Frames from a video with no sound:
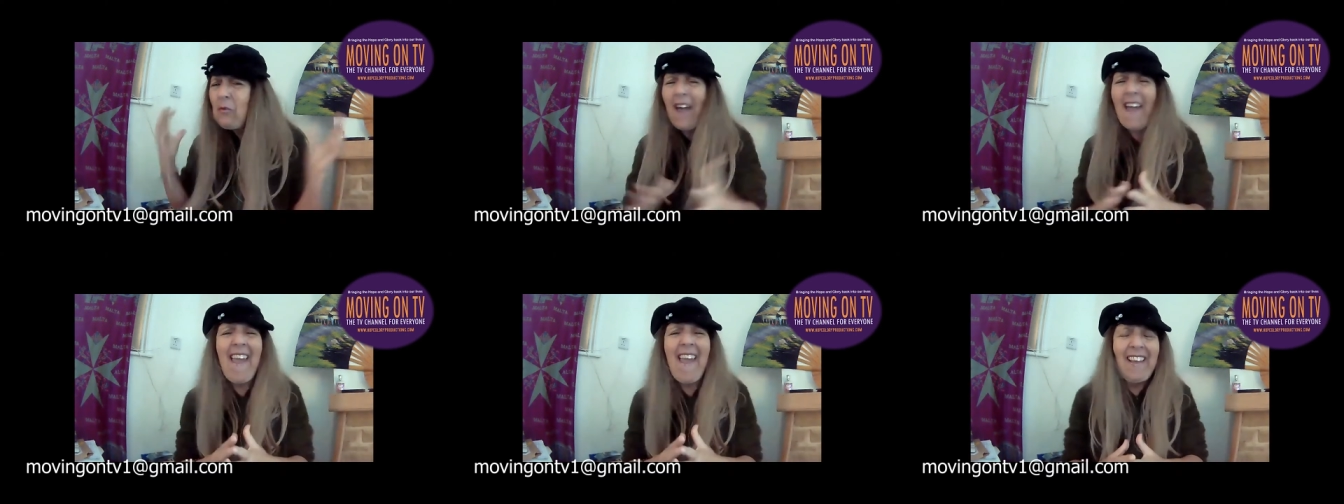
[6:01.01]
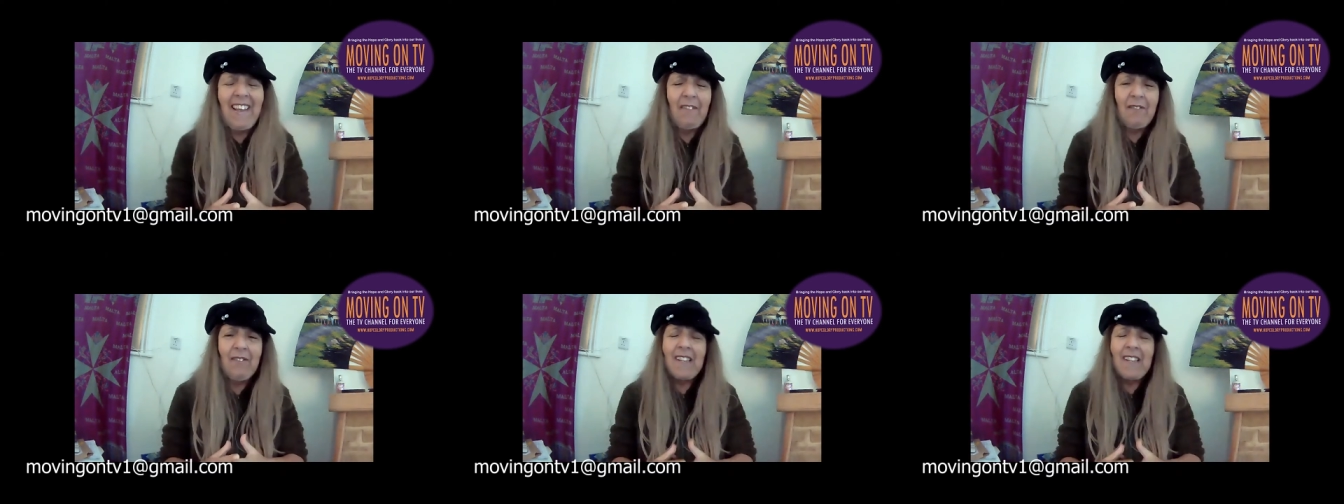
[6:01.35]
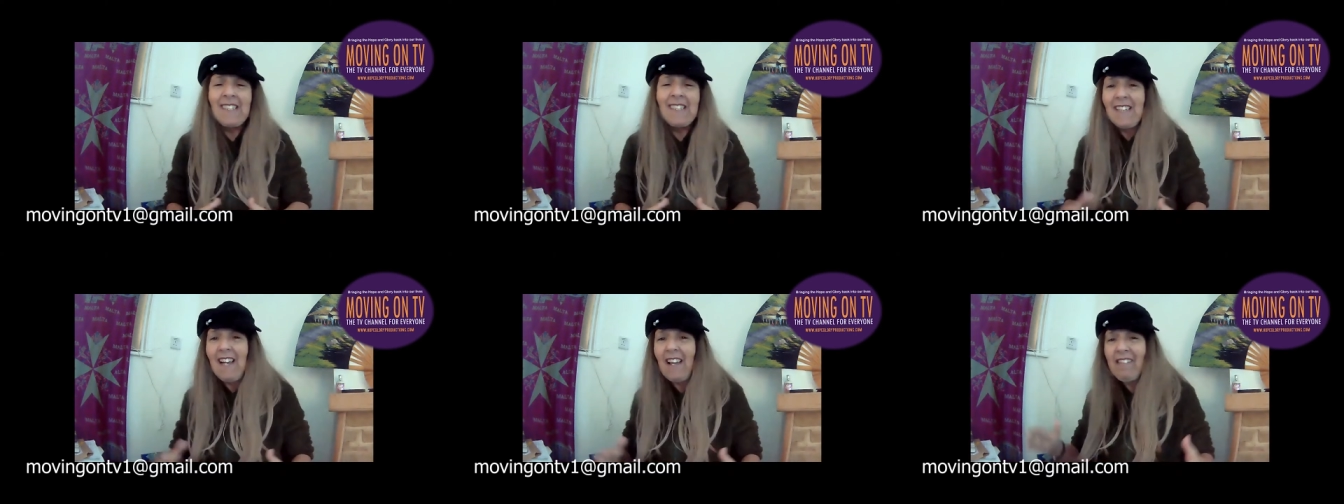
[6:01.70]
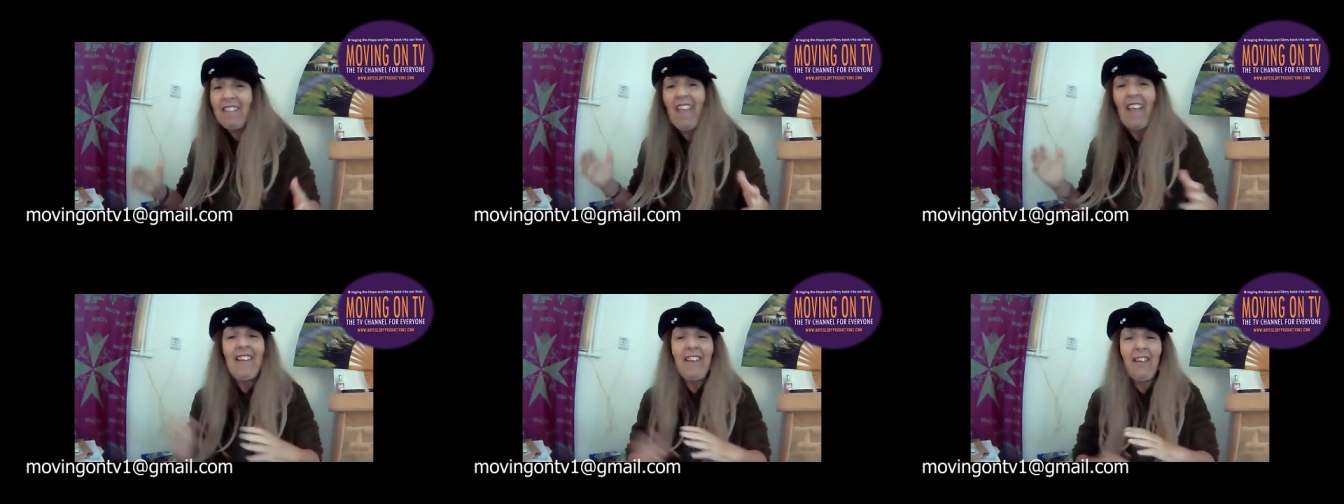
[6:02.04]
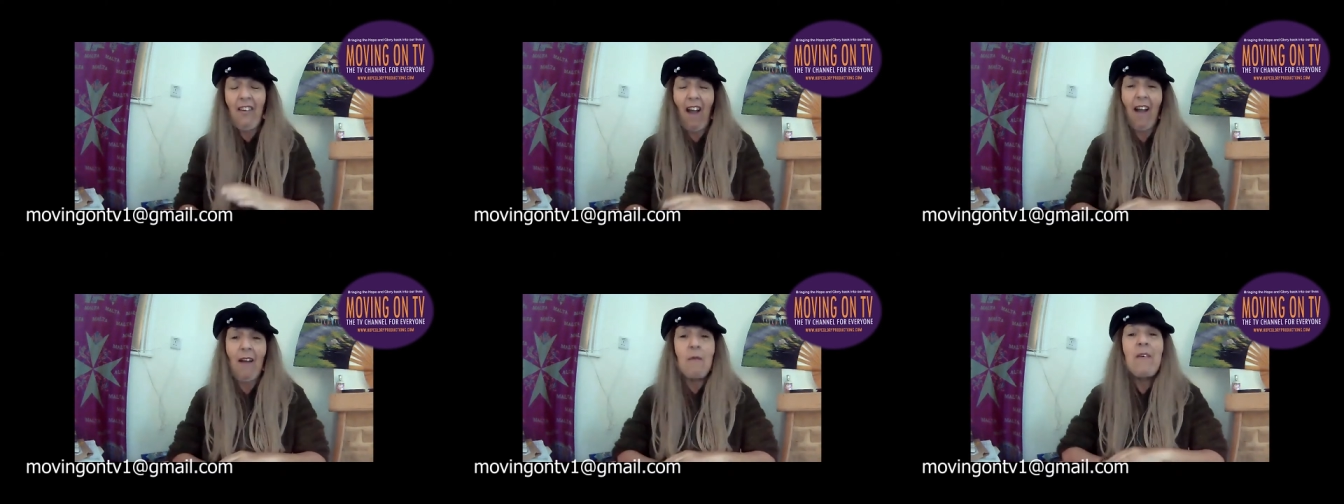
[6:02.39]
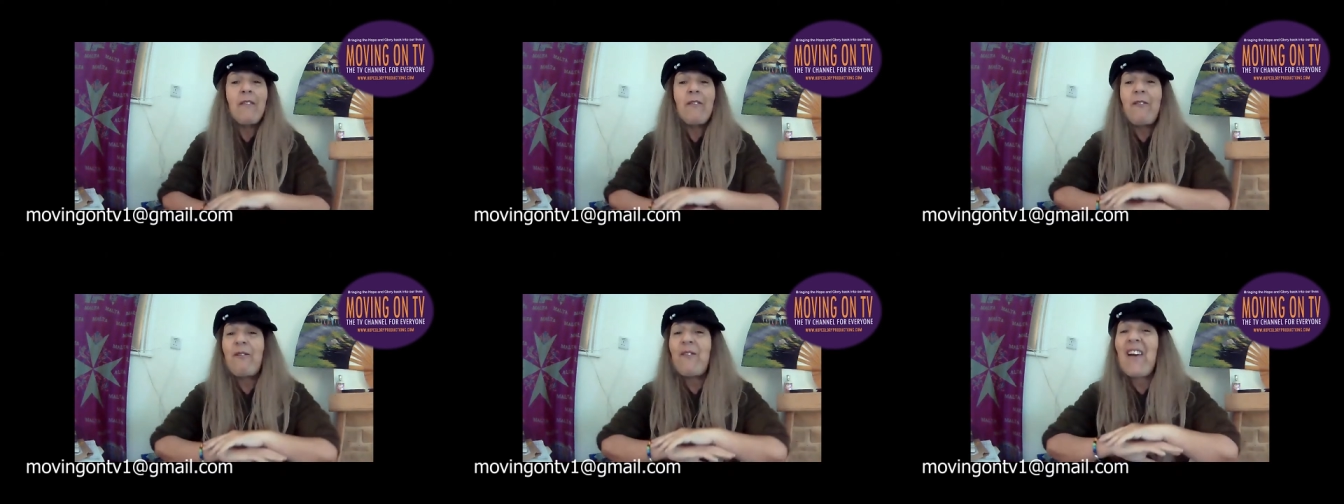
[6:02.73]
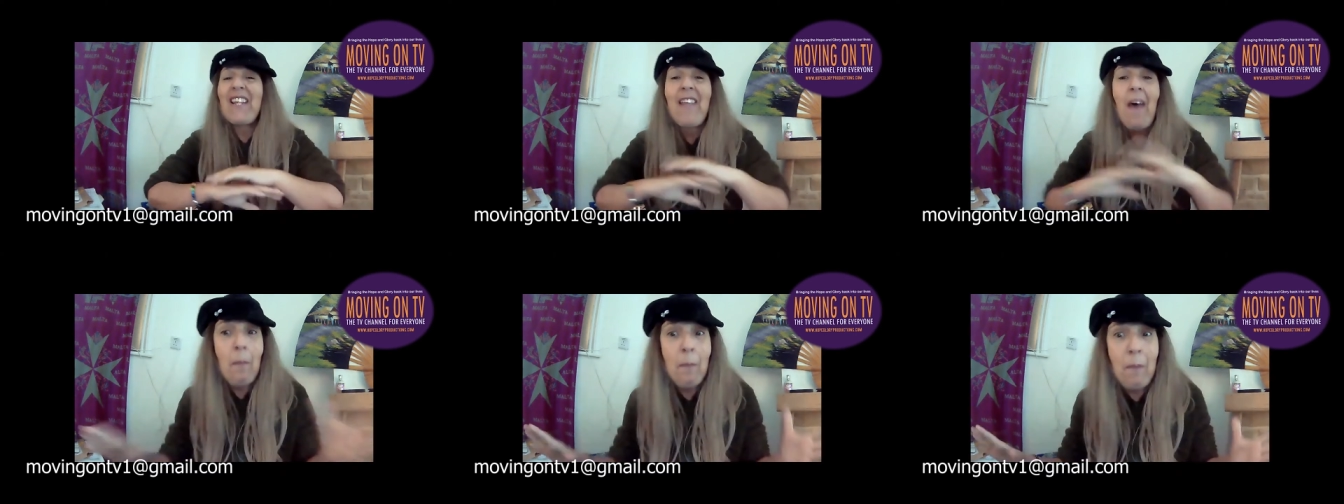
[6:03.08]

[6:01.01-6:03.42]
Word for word: rave and tell you how fed